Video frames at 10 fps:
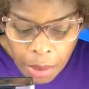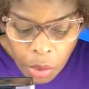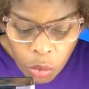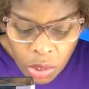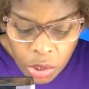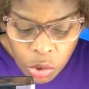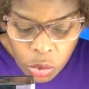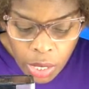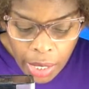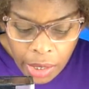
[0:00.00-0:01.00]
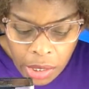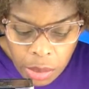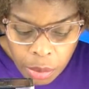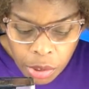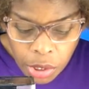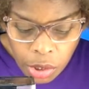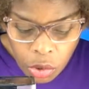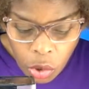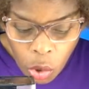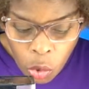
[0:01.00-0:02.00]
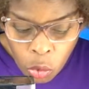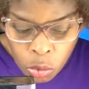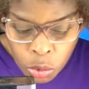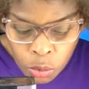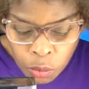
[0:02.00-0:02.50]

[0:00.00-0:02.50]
I really do like this particular gold.